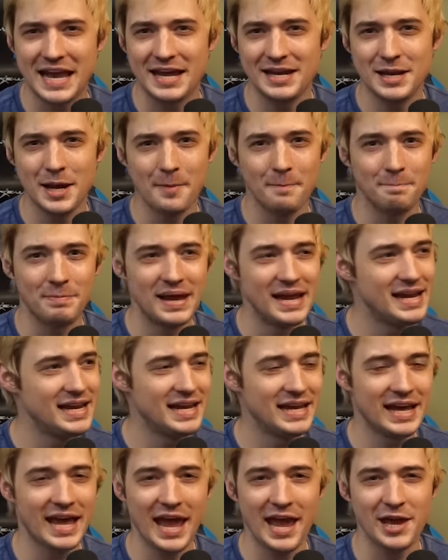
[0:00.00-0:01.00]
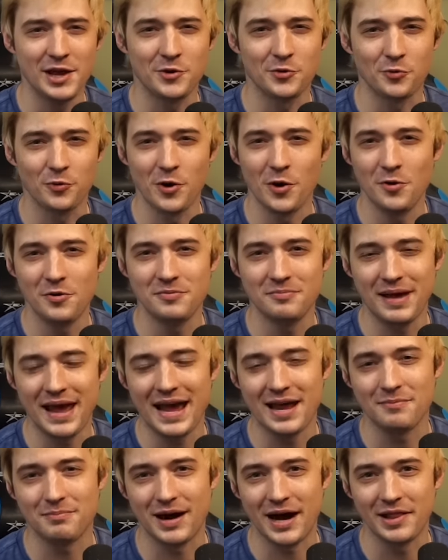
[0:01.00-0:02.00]
end up beating a grown
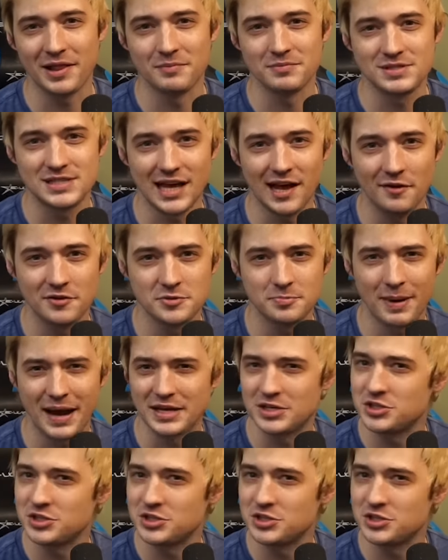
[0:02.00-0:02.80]
man by themselves by